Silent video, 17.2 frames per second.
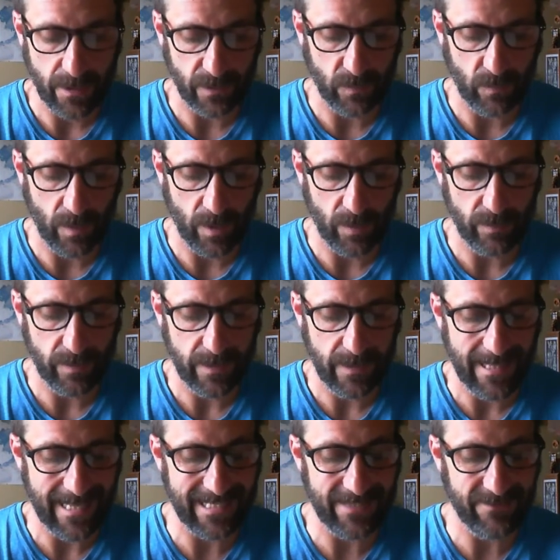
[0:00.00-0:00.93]
unquote,
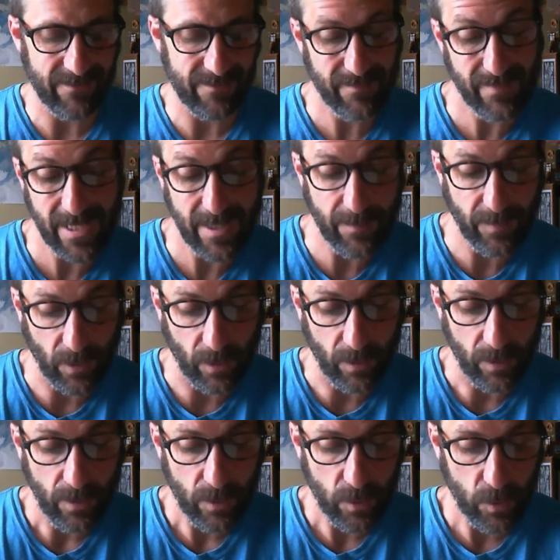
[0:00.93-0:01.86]
that even
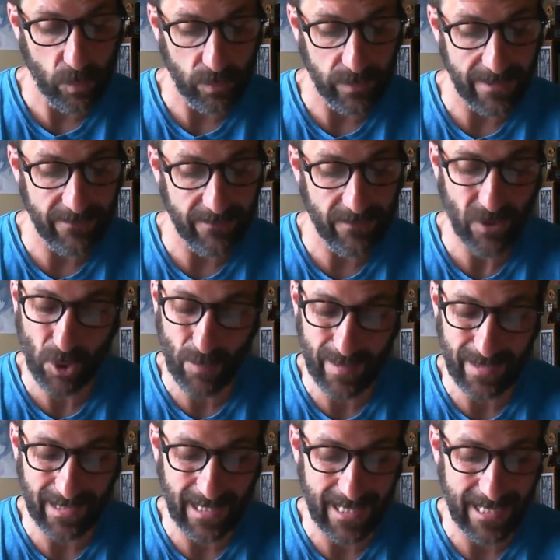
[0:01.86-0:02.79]
people who live
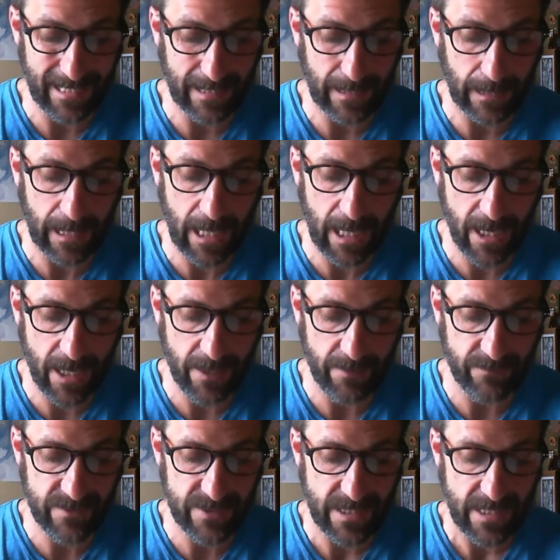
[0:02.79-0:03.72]
hermit-like
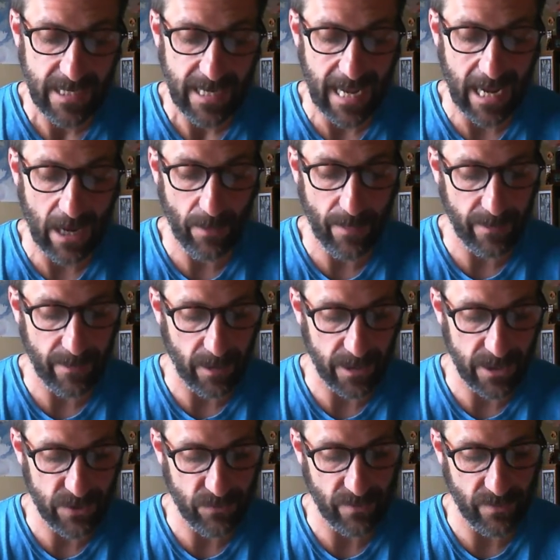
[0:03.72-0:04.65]
lives out in the
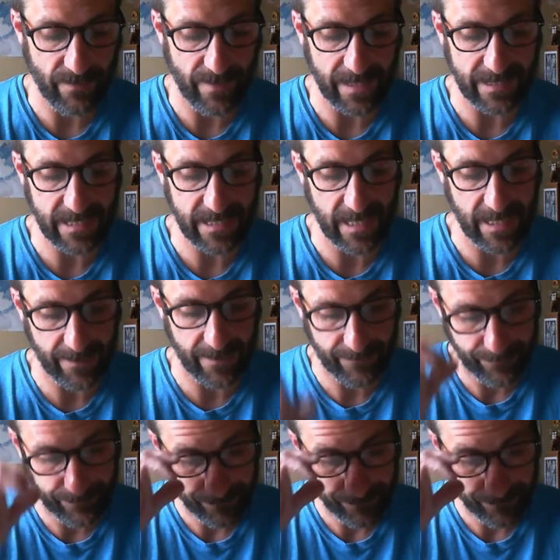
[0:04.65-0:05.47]
country maintain,